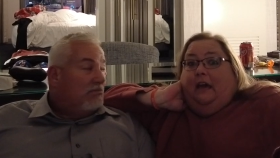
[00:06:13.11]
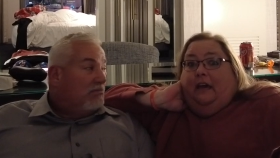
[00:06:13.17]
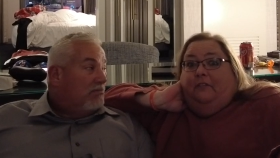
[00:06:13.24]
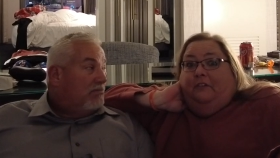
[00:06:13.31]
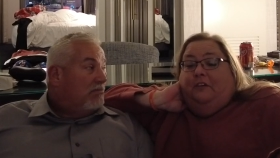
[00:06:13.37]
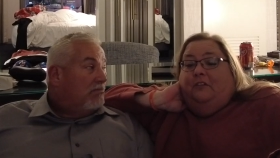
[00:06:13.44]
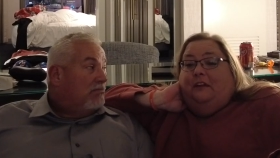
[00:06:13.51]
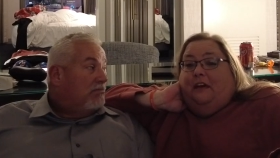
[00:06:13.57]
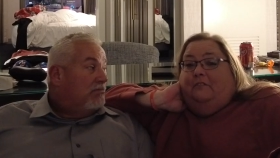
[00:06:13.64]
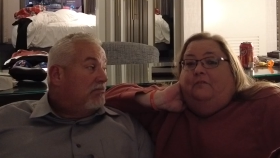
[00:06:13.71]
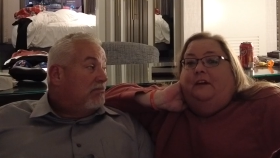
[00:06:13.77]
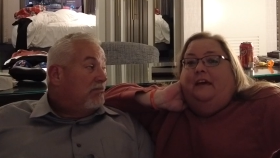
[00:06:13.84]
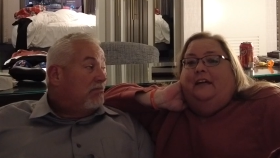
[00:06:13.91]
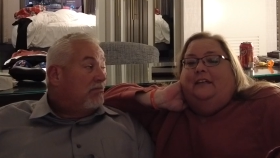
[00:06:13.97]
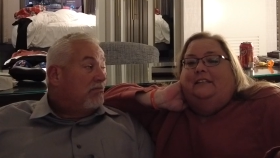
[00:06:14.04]
Speaker 1: if you think
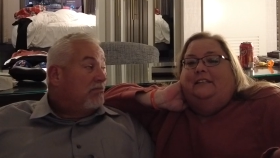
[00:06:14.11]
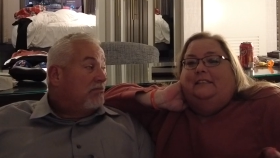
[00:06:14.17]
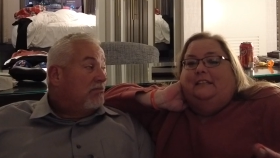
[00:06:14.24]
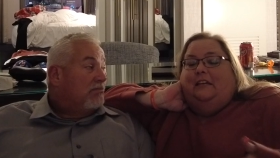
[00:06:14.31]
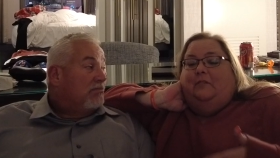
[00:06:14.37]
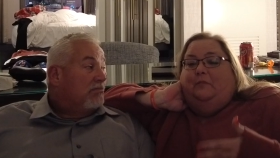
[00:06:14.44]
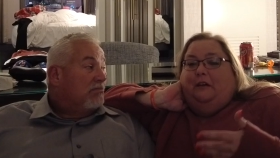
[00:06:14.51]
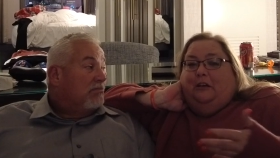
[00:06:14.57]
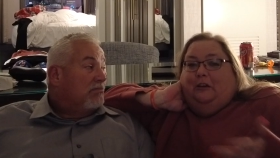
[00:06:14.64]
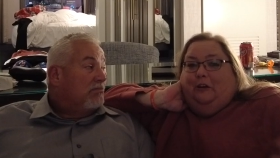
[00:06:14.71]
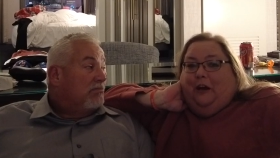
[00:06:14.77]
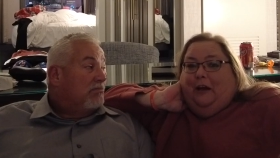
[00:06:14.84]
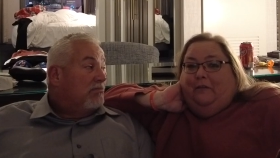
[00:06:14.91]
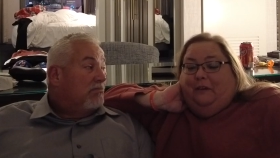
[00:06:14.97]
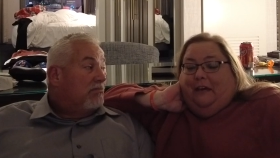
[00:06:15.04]
Vegas is going to be your
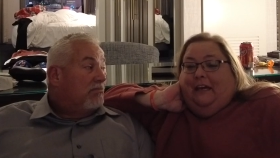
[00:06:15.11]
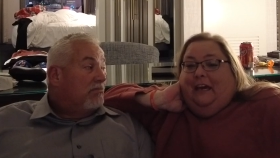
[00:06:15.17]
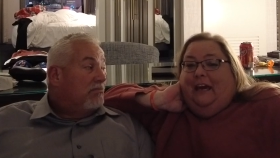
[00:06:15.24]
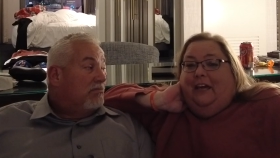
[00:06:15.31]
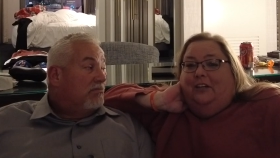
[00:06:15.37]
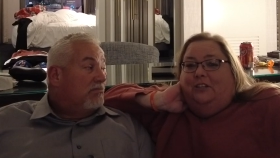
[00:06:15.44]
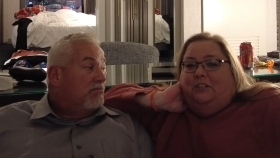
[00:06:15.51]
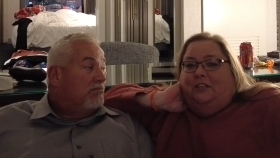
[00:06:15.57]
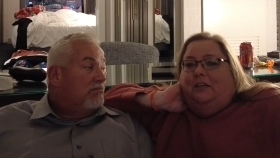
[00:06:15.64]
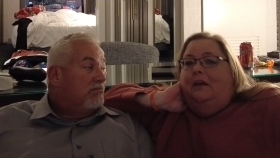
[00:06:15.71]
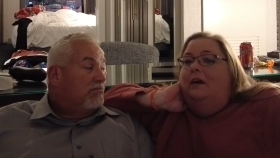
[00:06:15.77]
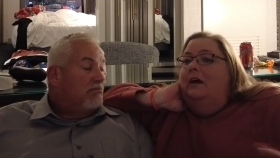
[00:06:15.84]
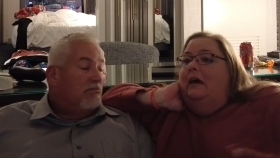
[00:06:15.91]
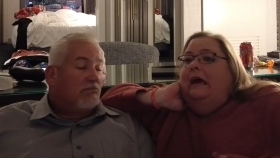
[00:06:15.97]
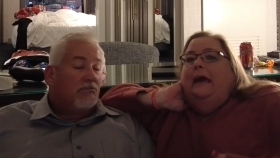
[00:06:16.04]
great
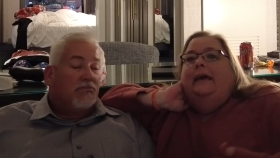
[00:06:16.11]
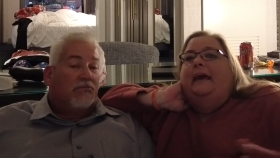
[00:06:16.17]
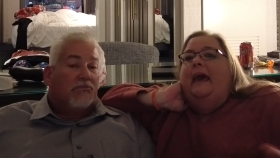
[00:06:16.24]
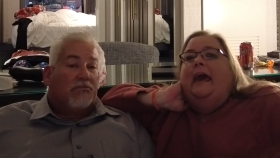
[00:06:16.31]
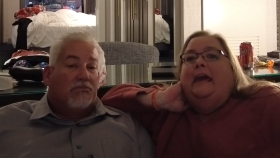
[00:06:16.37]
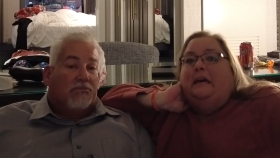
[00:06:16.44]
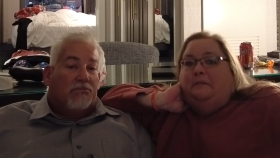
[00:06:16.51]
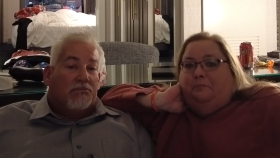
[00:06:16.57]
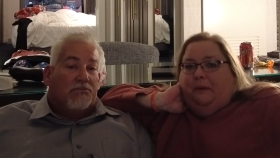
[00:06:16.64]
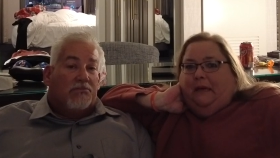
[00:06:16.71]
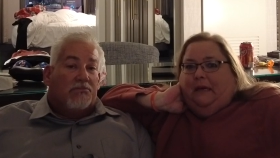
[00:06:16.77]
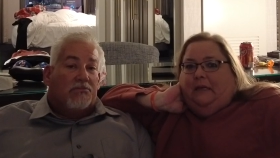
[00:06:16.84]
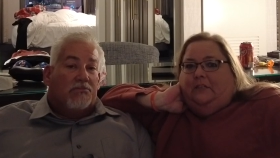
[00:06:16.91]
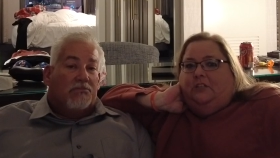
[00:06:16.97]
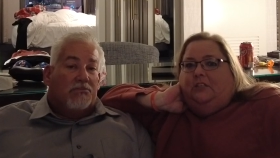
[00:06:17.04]
vacation, it can
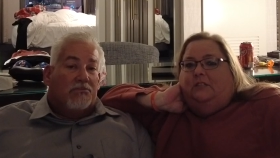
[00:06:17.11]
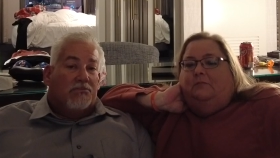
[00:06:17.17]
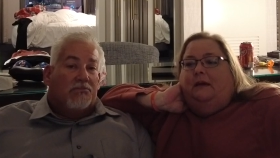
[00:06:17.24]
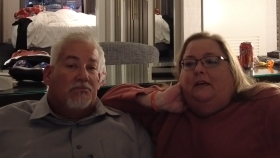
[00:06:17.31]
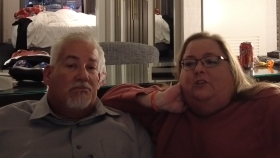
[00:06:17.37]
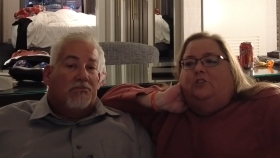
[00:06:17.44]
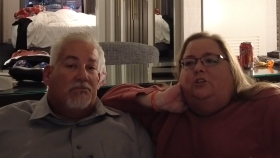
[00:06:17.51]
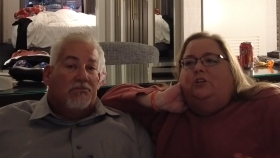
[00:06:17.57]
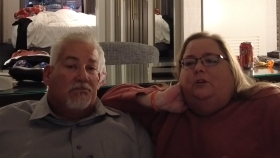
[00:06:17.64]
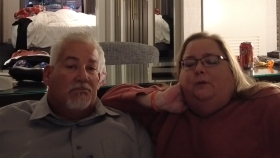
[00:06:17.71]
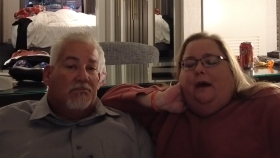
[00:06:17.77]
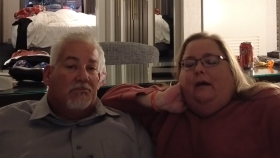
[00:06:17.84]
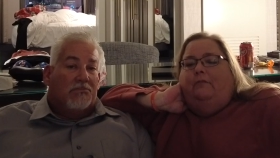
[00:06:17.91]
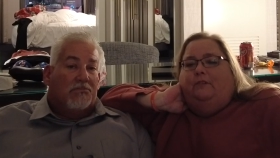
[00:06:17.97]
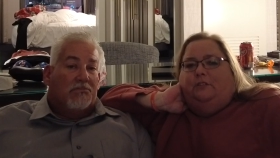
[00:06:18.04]
be. Just make sure you
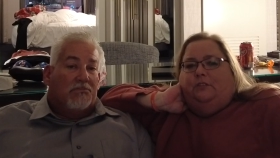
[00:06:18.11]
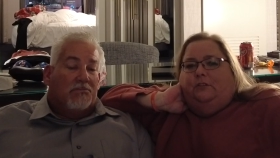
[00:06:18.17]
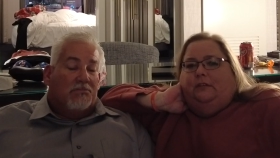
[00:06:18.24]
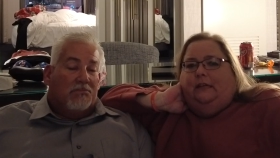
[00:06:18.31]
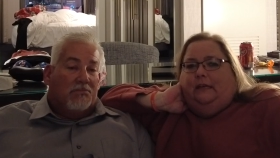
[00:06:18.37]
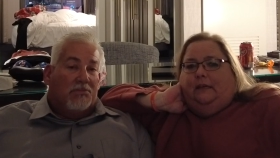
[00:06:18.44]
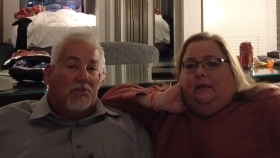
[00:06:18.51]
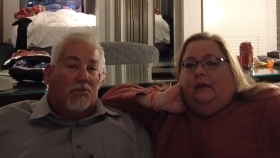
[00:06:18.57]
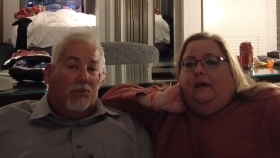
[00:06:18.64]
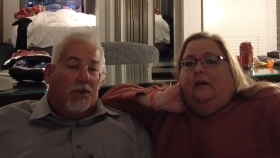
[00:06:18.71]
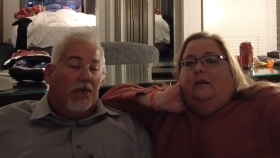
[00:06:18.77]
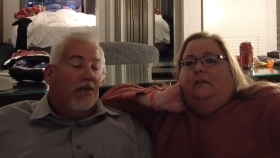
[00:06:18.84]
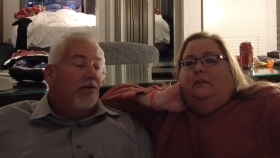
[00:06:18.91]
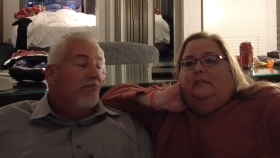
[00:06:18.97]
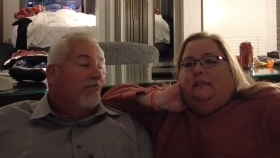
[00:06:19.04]
have what you need
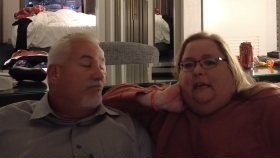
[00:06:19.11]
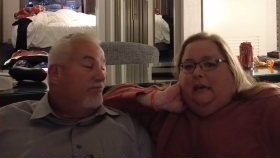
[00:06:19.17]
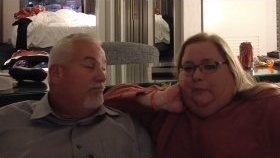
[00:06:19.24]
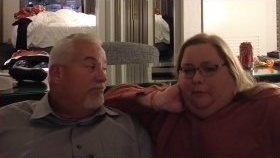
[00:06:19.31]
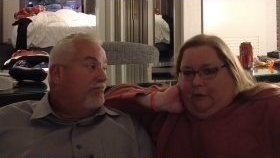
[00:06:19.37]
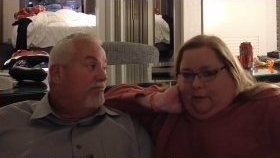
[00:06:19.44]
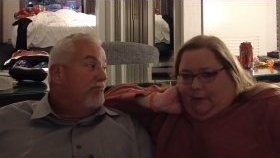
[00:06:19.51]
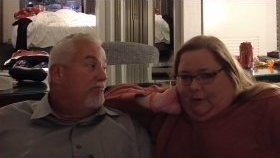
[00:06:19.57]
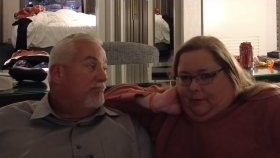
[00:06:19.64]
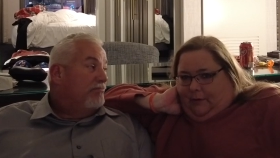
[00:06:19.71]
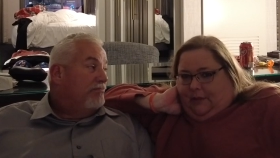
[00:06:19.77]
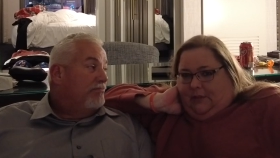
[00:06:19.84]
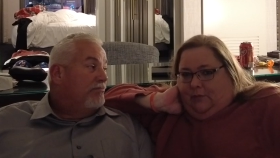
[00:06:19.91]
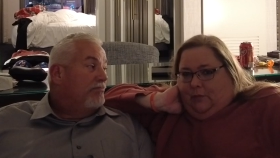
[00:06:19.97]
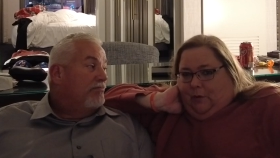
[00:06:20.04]
right. to keep your little
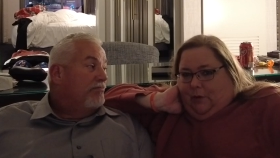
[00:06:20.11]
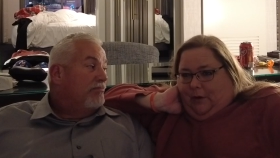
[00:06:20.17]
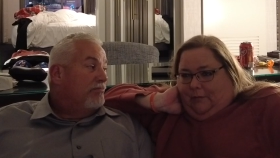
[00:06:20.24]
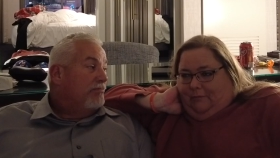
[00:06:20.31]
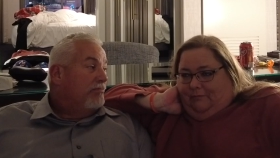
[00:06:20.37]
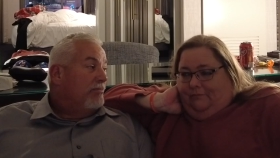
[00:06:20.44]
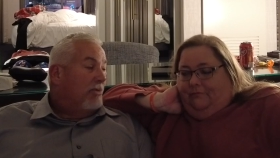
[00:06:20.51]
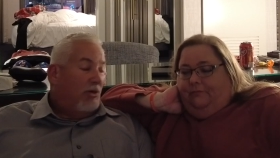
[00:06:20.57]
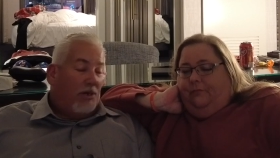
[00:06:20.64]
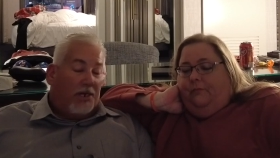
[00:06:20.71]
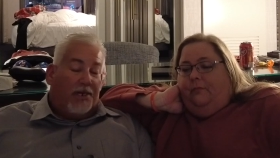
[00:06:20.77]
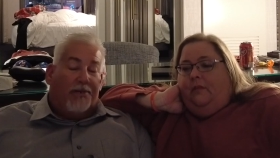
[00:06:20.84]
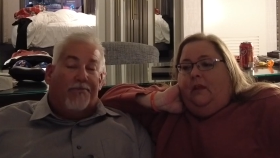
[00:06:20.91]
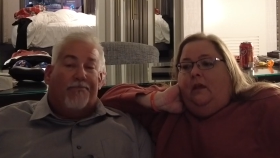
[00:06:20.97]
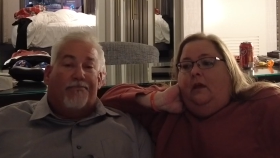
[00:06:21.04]
ones warm.
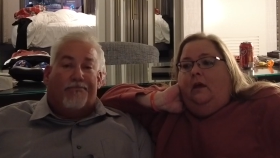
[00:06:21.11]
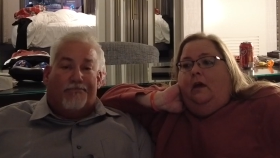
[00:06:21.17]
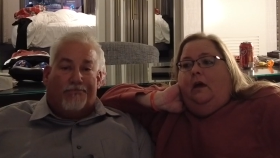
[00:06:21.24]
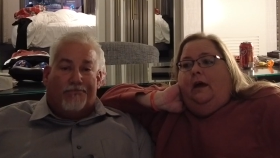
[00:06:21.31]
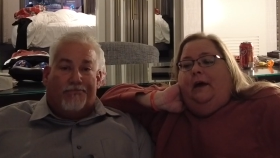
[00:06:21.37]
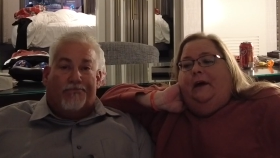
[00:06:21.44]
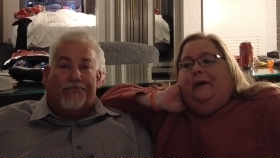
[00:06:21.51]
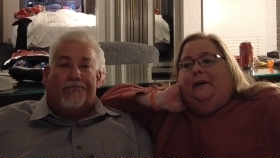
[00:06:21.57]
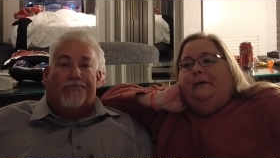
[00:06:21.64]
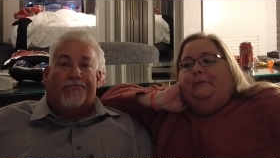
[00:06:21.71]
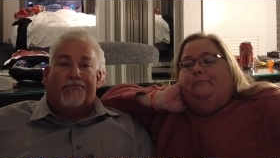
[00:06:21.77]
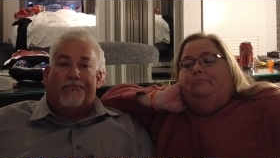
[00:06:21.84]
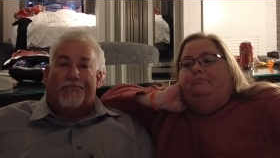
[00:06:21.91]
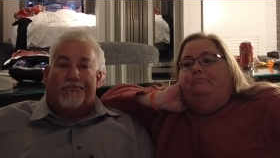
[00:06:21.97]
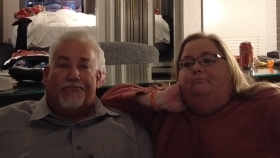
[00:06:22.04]
Right.
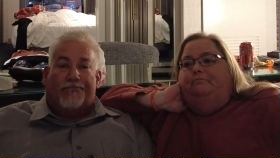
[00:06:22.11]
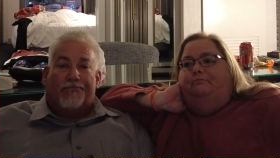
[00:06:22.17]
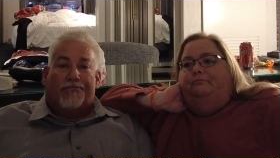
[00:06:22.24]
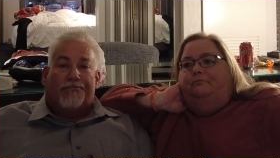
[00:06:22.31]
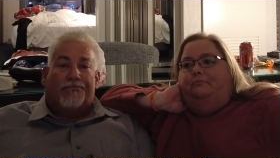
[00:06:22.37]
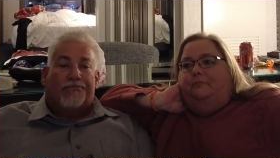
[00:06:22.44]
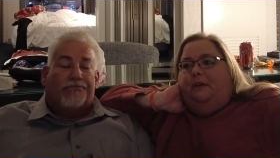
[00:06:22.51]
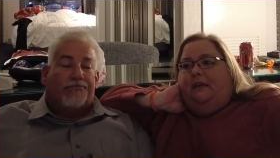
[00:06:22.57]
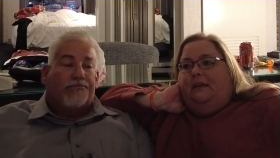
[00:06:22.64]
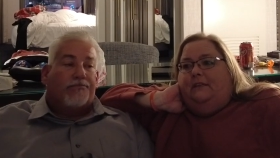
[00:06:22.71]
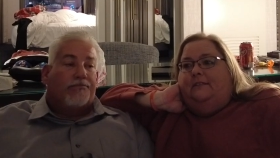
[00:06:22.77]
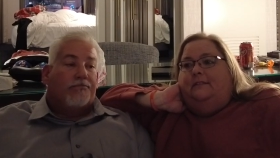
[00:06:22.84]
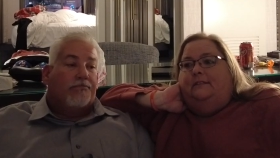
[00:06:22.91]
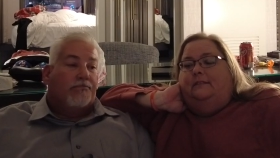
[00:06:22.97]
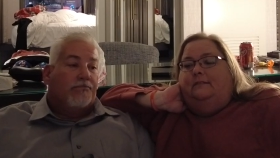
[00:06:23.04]
Um.
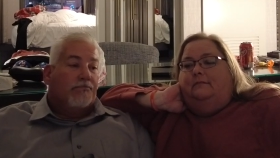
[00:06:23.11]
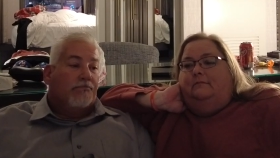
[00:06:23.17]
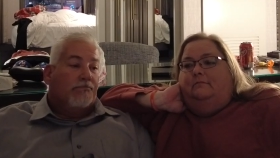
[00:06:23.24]
Because